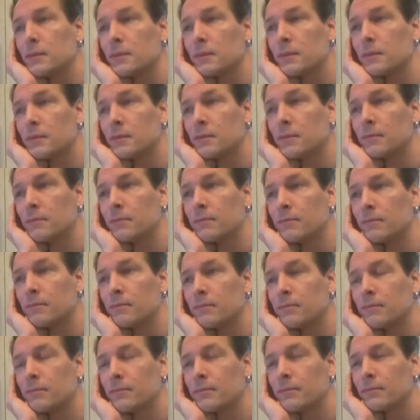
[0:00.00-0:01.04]

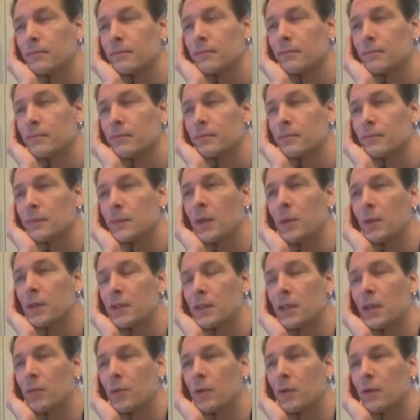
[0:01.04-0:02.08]
maybe
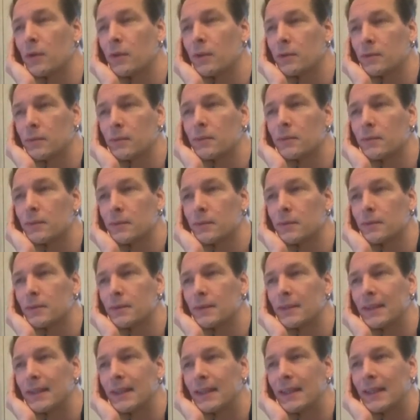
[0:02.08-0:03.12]
summer
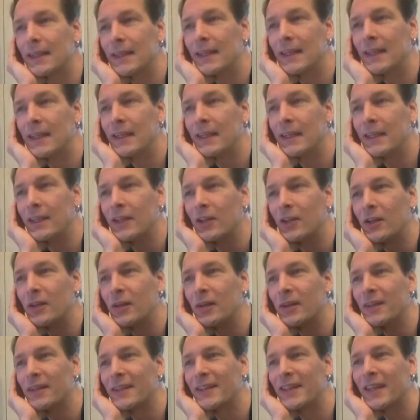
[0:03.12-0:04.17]
in
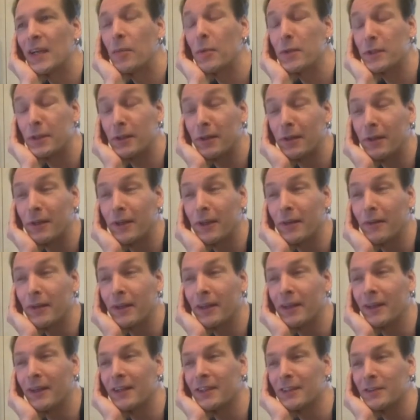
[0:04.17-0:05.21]
the capital
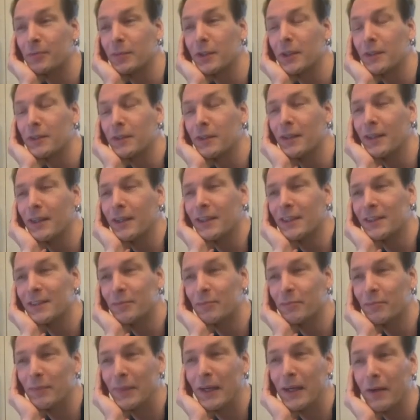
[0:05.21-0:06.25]
area especially is
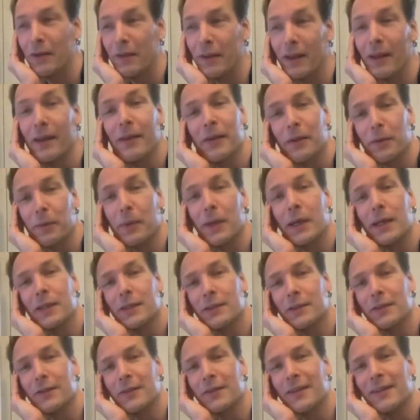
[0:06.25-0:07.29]
better than the
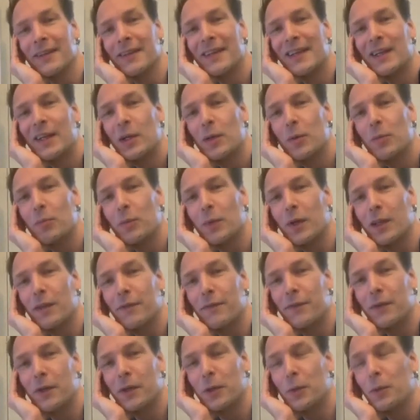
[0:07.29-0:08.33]
winter. But
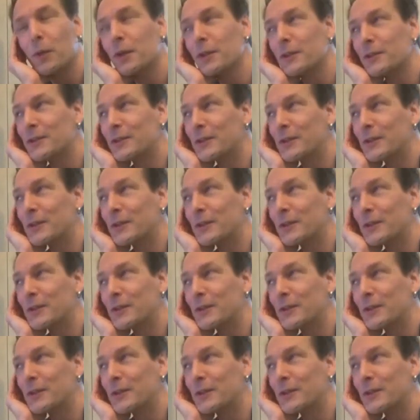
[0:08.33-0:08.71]
if you want to